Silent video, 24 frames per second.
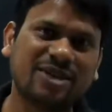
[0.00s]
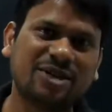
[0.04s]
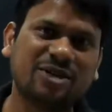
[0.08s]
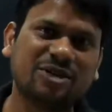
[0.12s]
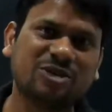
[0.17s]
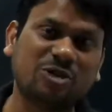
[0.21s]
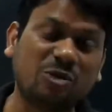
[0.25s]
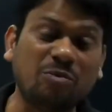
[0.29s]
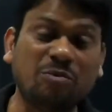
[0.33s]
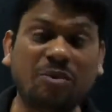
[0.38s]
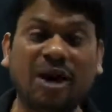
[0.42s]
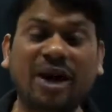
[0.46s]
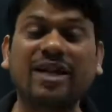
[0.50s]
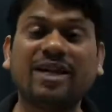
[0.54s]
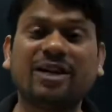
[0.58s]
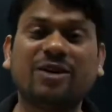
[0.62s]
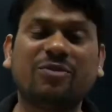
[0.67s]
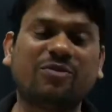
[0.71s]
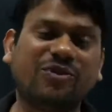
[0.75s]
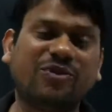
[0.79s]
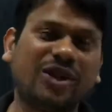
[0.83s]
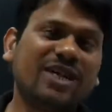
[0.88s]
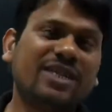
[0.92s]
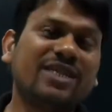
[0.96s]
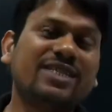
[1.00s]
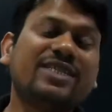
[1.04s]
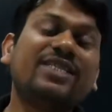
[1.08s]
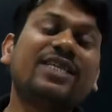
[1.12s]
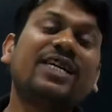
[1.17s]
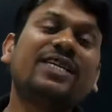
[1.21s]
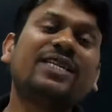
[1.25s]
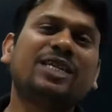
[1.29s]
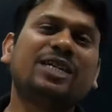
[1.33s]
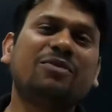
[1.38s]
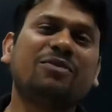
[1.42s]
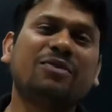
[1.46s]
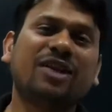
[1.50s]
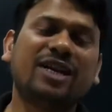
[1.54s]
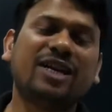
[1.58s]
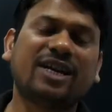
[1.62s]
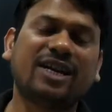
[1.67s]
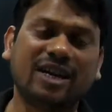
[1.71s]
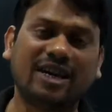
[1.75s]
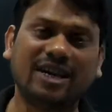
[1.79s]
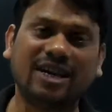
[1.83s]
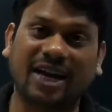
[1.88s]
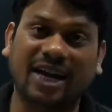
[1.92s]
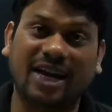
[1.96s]
So my dear friend, J3 will
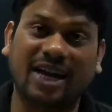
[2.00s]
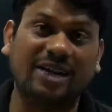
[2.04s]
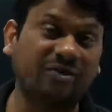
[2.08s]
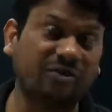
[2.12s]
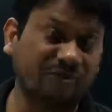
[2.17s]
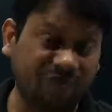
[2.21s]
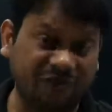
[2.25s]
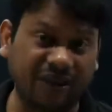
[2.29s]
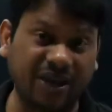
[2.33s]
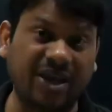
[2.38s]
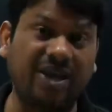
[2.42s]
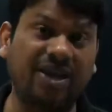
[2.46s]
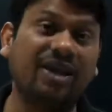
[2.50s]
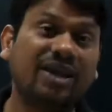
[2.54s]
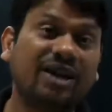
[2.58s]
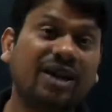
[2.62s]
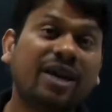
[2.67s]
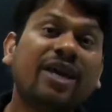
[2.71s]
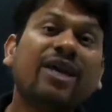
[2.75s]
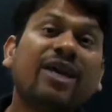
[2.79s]
get fail